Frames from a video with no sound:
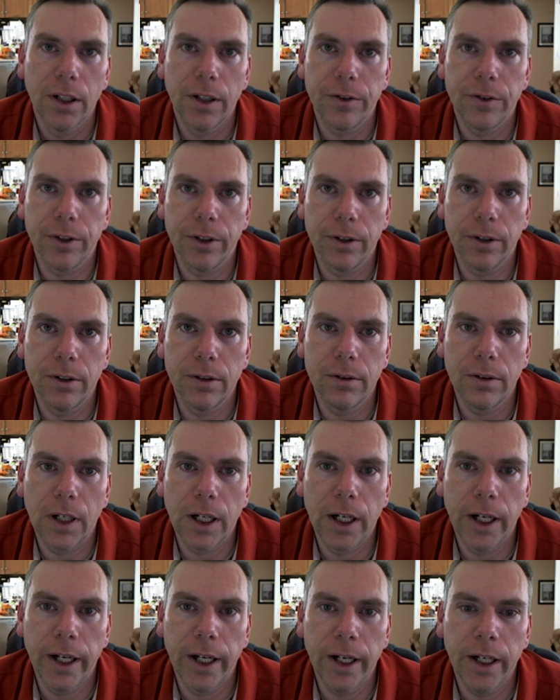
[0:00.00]
So
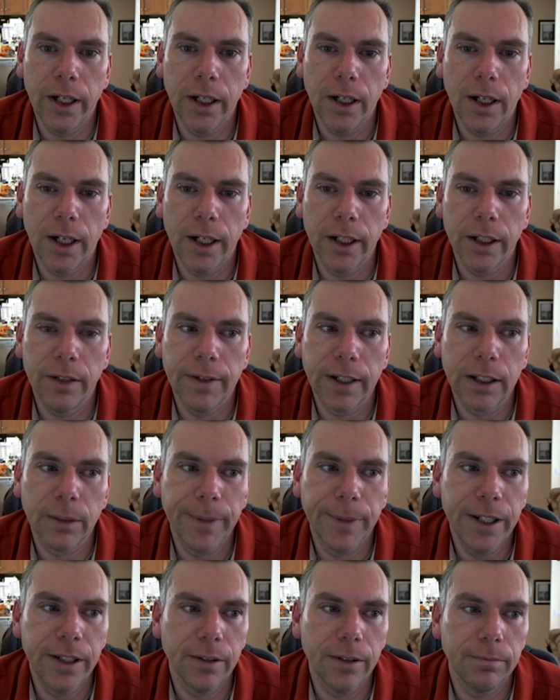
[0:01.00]
I highly
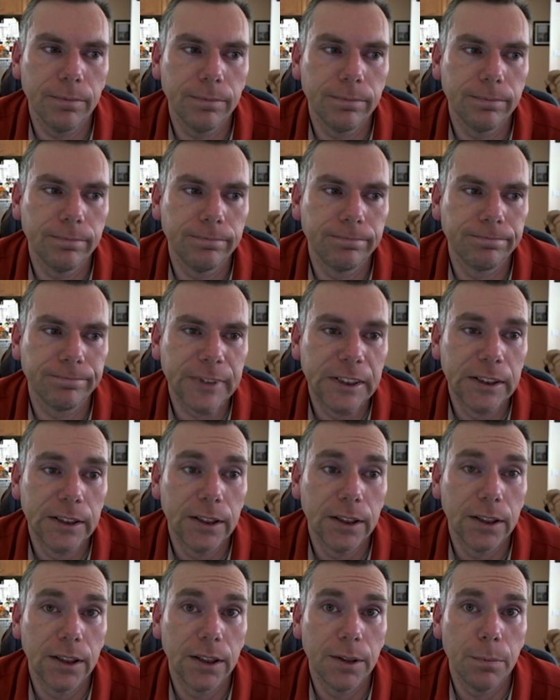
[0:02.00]
recommend it.
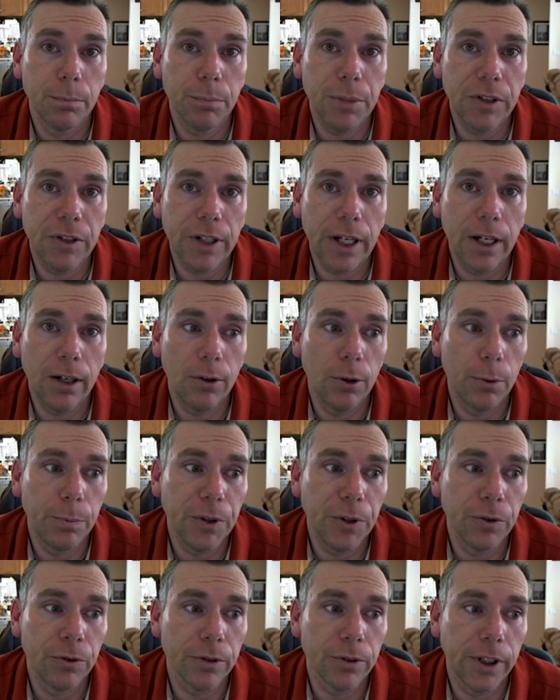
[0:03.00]
Peace out. Hope
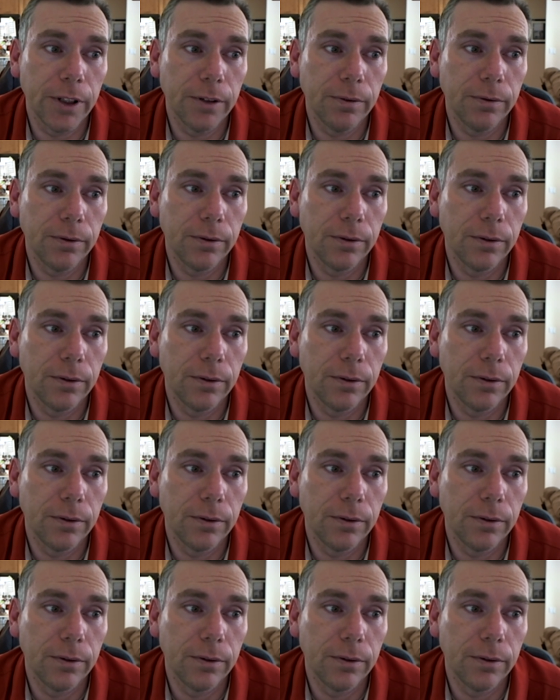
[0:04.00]
you enjoyed it.